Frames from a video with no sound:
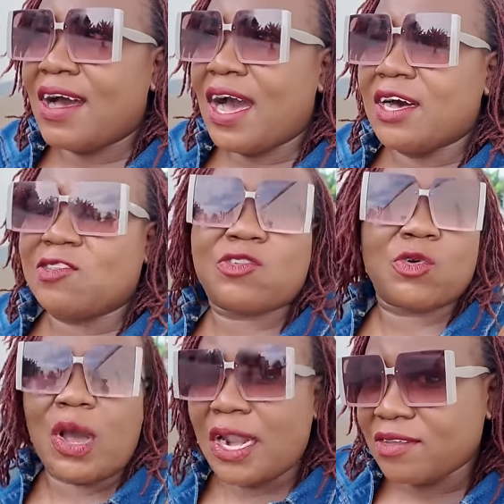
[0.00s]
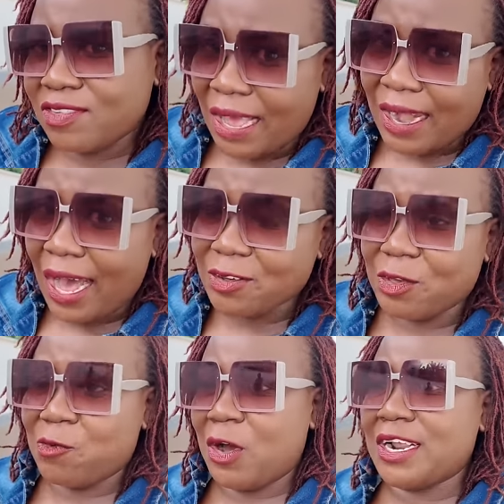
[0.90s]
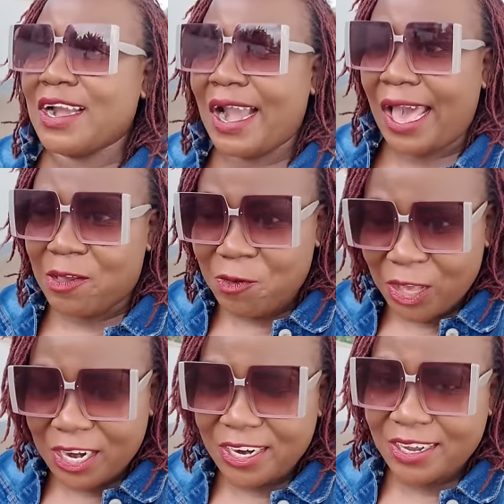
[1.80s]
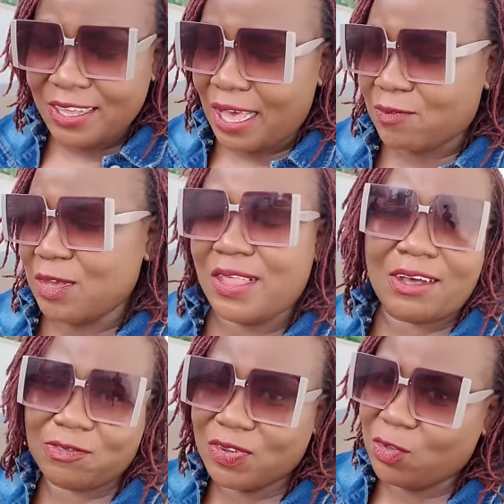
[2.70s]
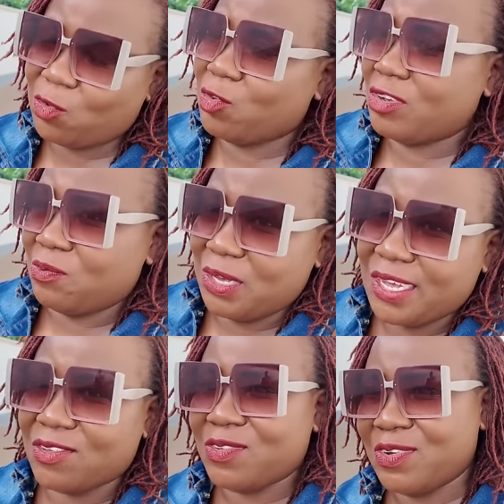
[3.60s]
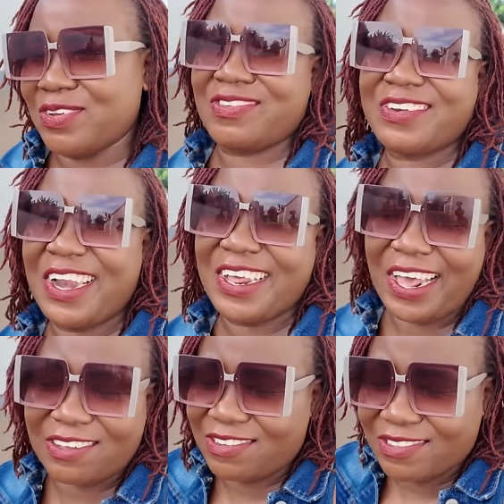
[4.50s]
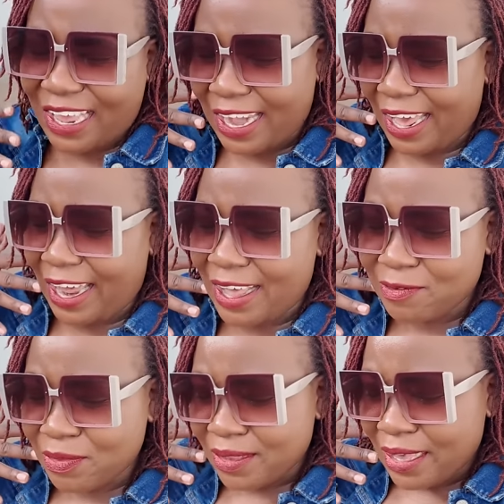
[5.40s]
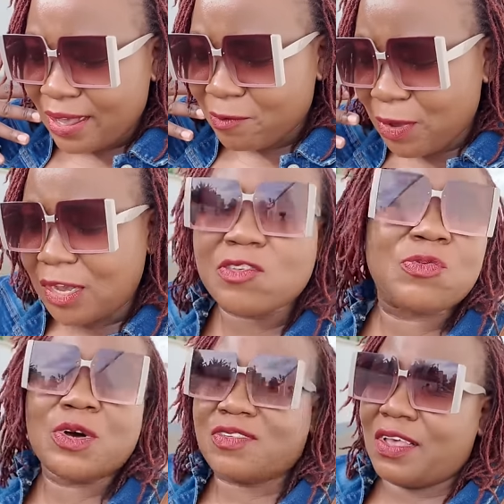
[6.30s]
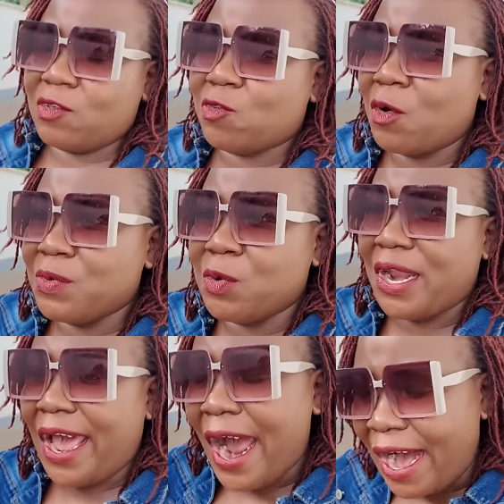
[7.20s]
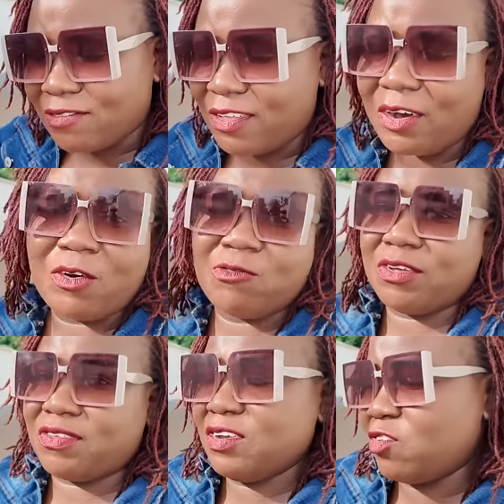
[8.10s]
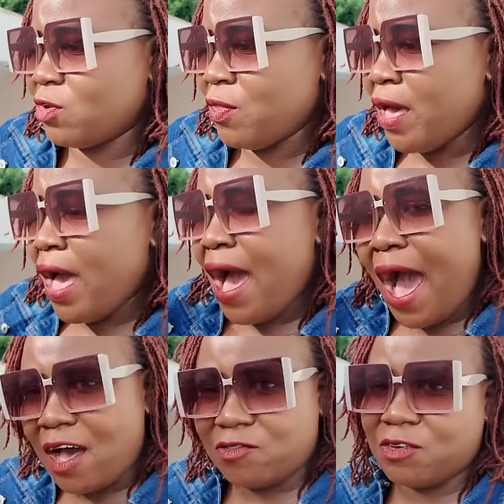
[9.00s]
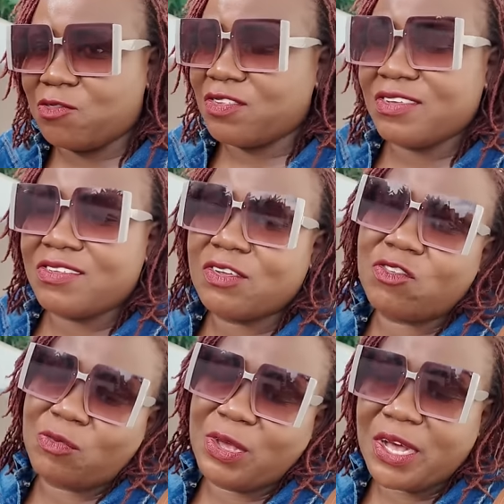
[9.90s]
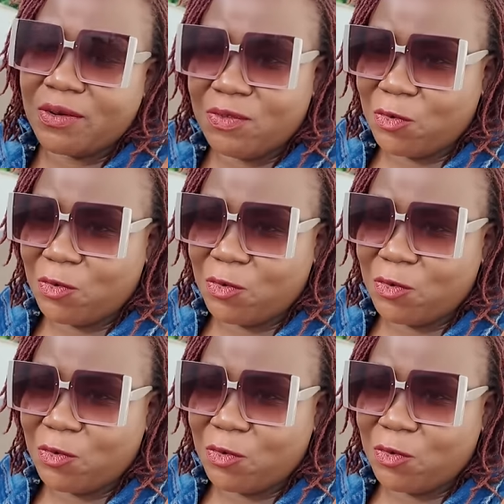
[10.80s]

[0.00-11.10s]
uh, to understand how they find life here. I mean, I've been to Jamaica, so it's really nice. It's kind of makes more sense for me when I have that conversation, having visited Jamaica